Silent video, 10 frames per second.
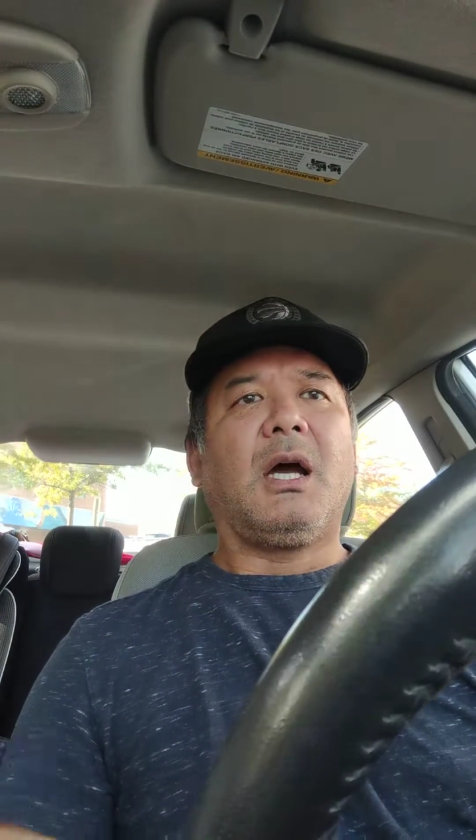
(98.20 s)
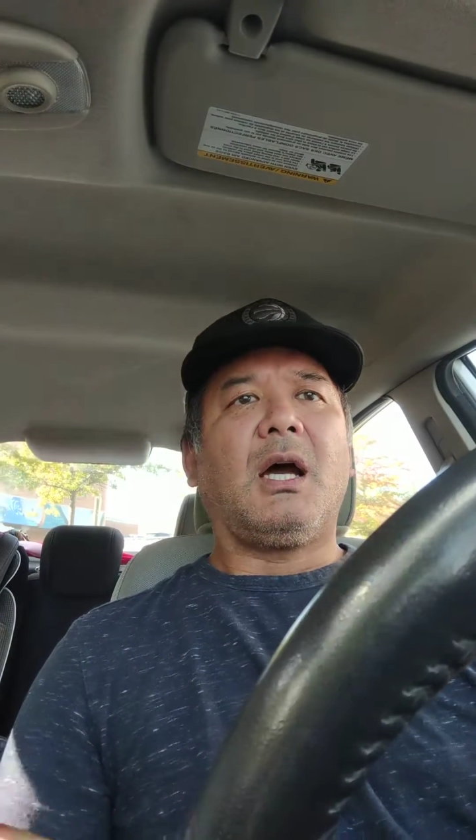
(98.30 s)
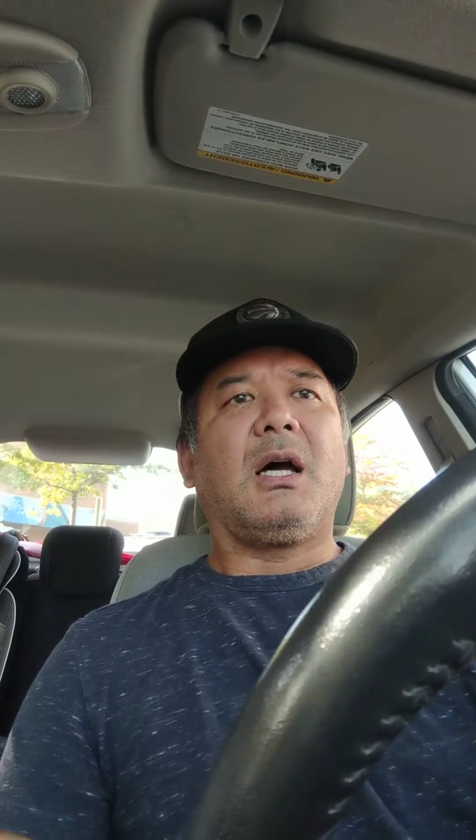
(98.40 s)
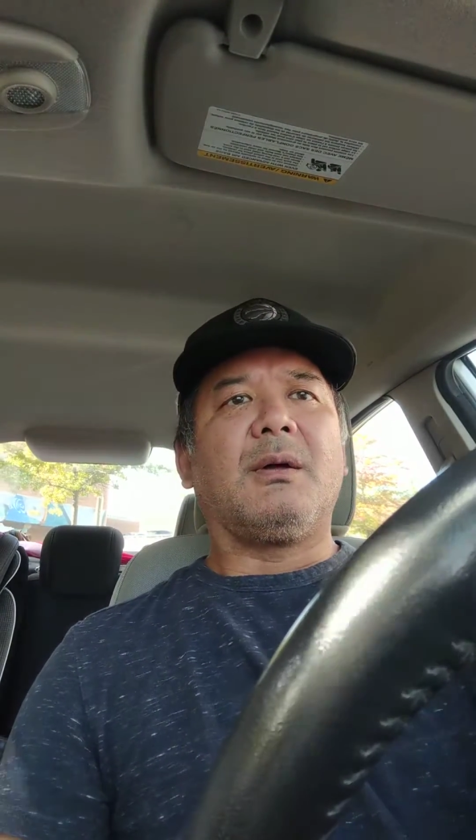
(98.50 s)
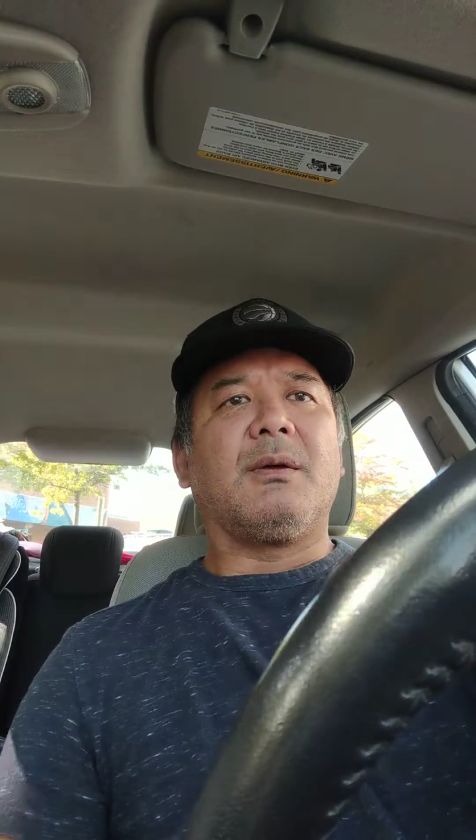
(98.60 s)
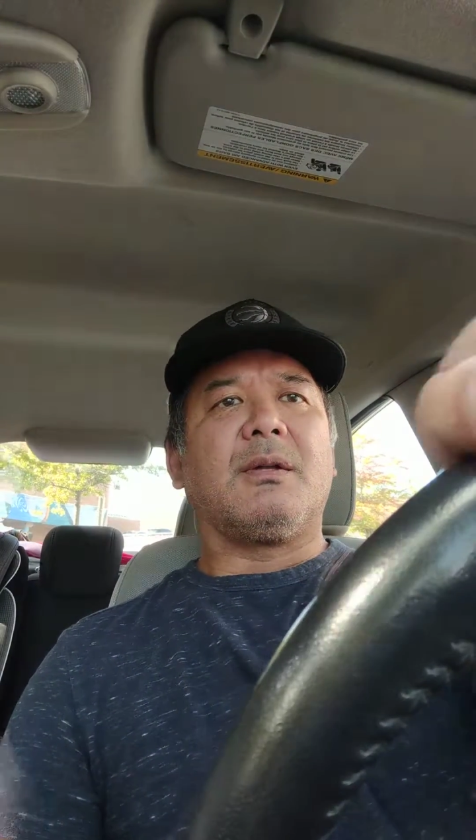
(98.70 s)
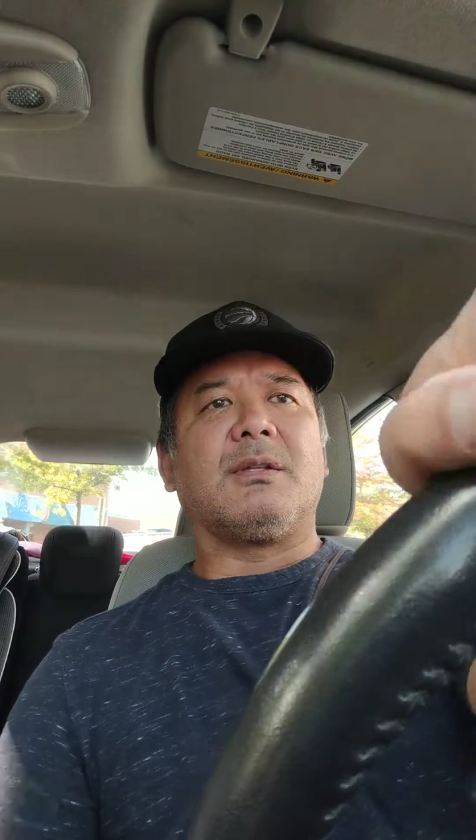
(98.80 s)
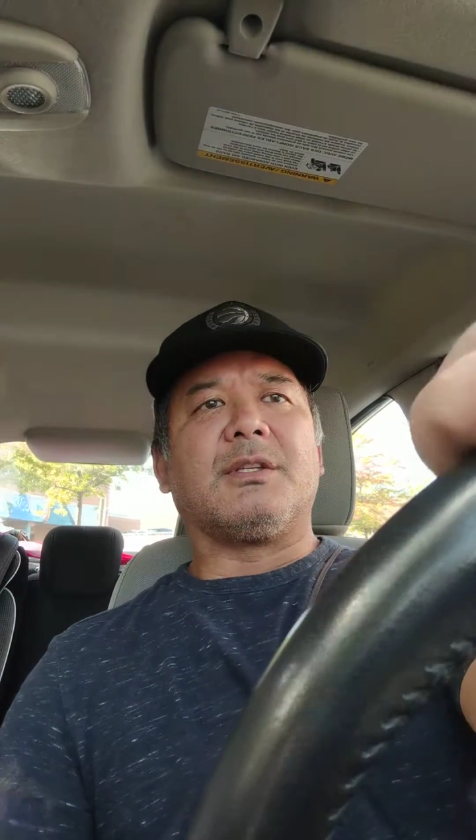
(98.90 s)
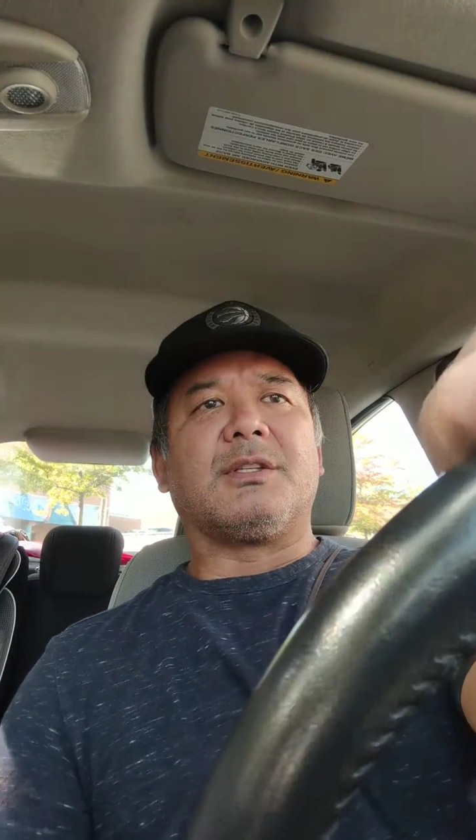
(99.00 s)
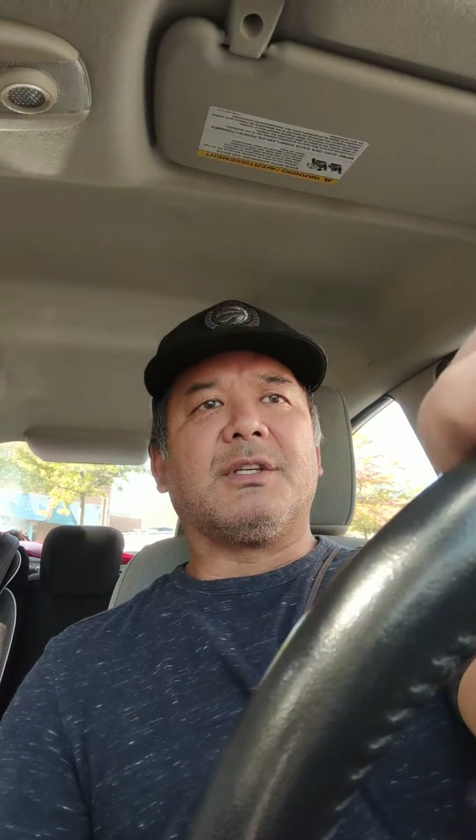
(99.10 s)

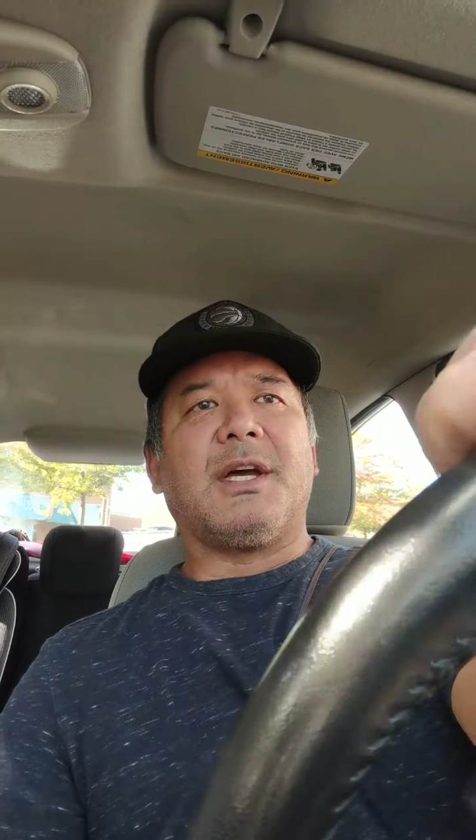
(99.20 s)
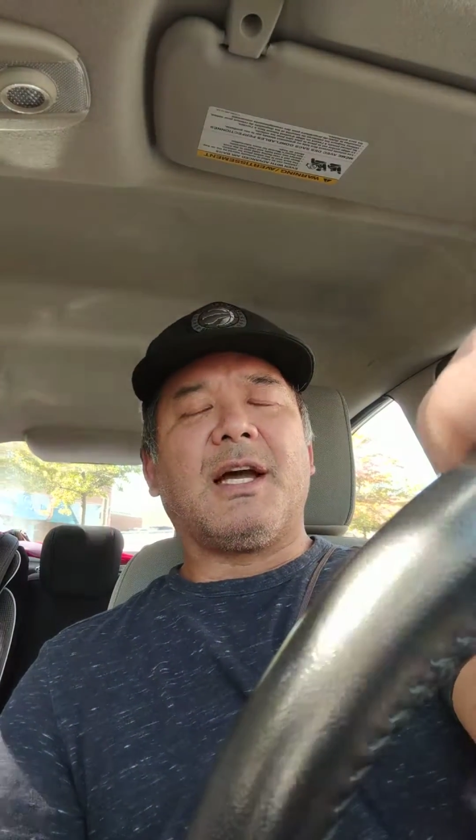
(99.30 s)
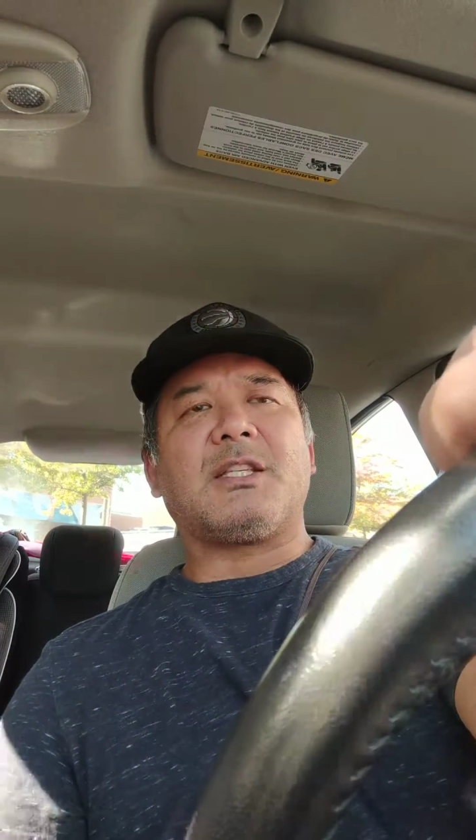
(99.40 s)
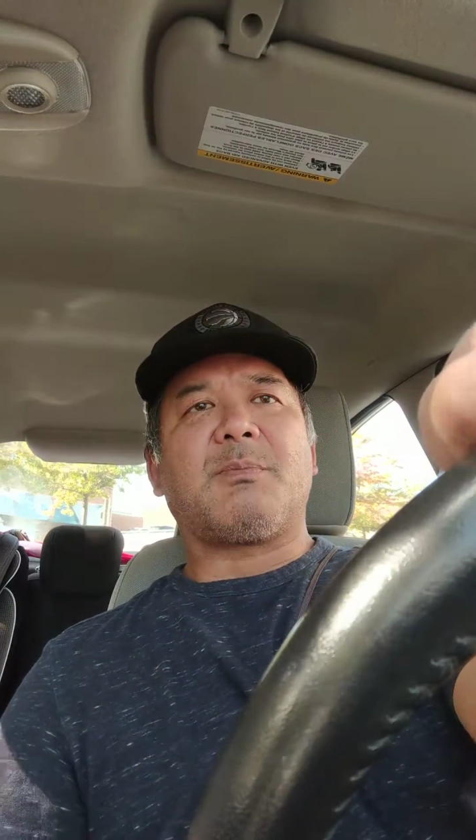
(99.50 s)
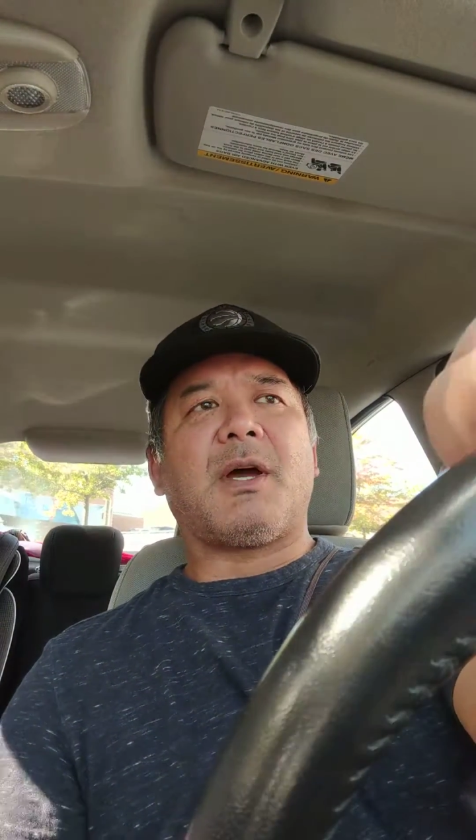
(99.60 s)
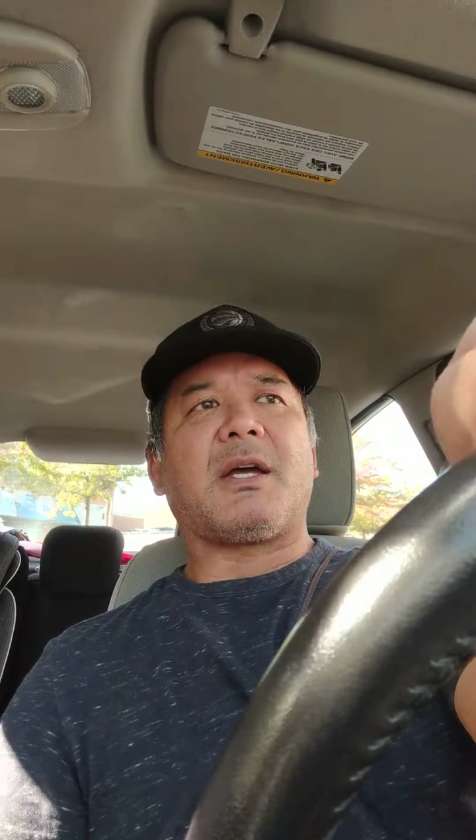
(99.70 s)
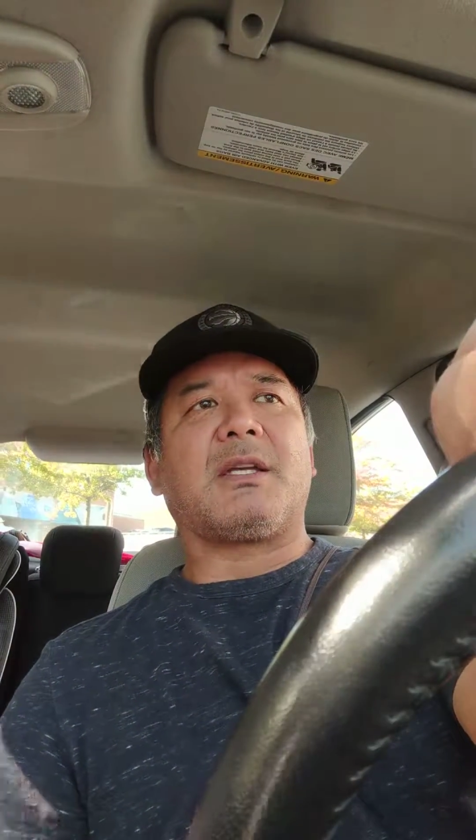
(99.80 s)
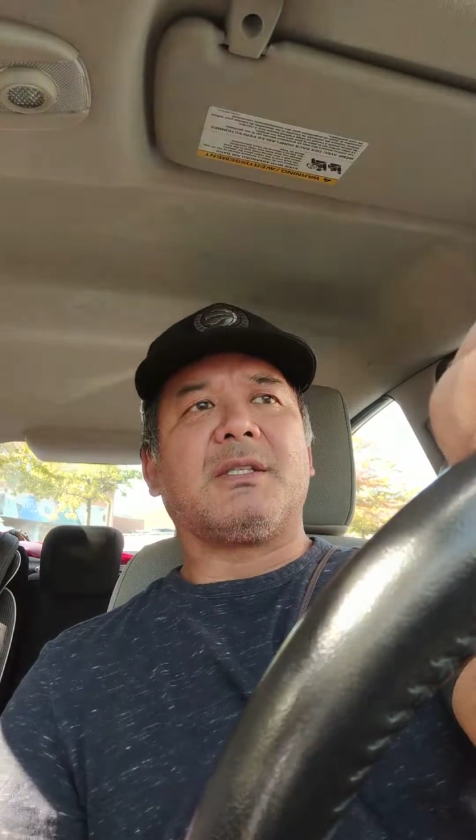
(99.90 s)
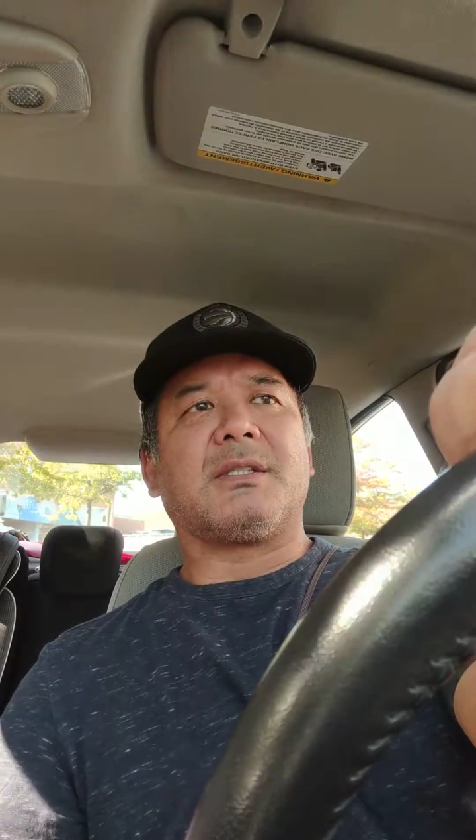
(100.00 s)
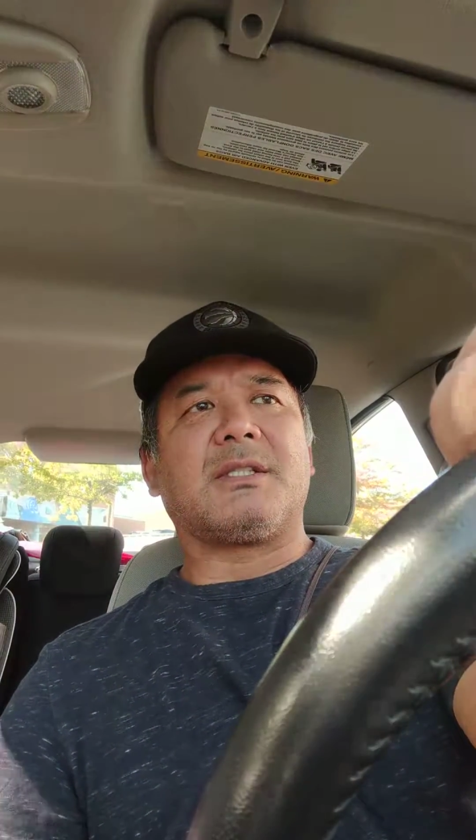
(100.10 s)
the
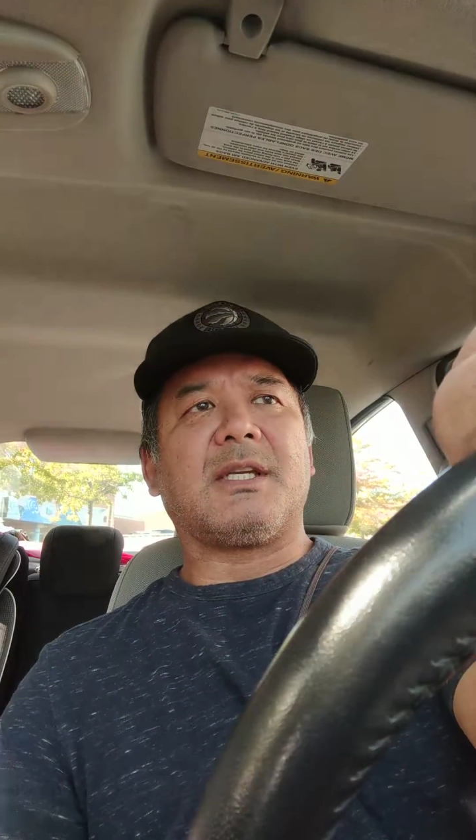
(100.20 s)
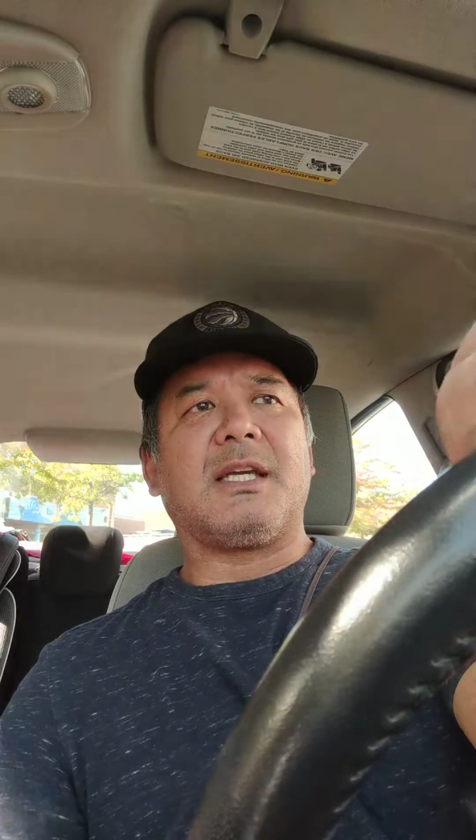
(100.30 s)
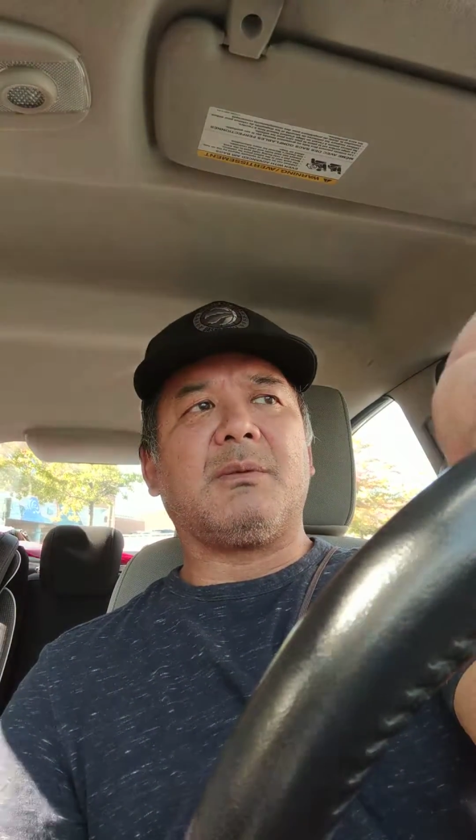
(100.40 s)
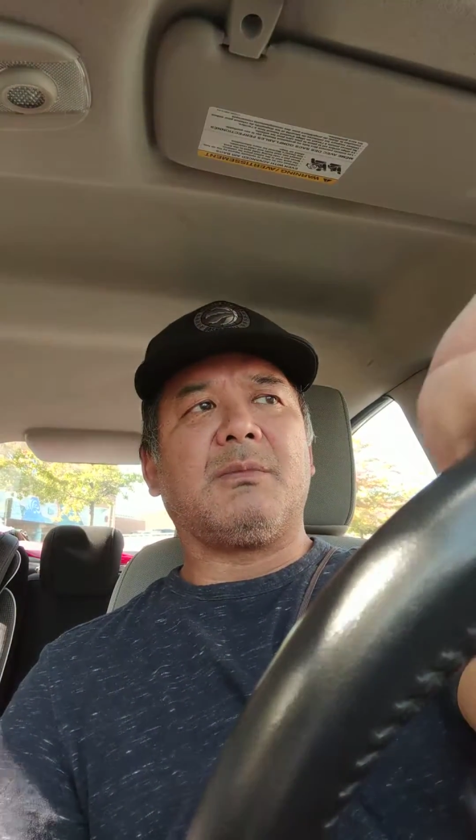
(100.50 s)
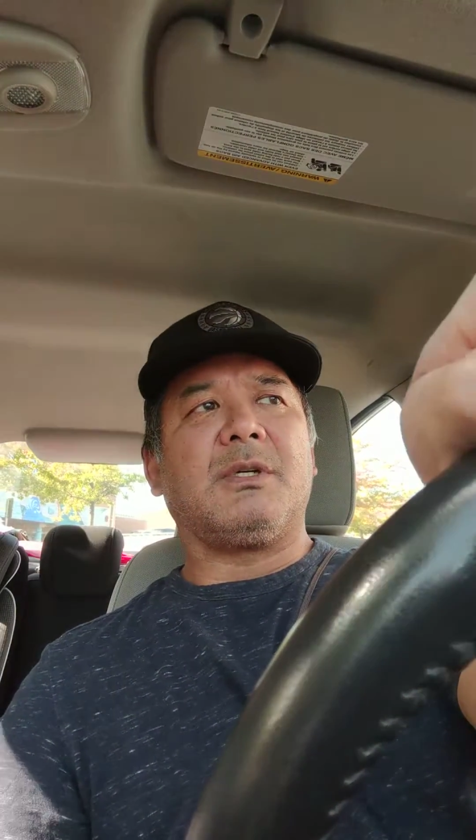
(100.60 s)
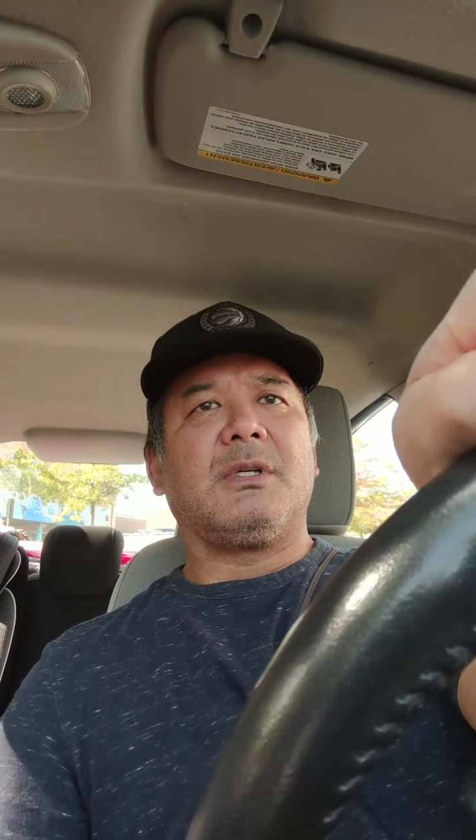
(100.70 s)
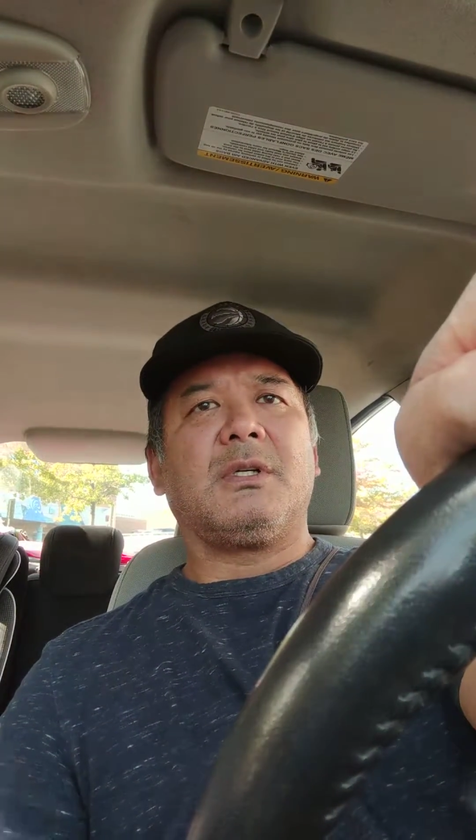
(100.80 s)
hatchback is the same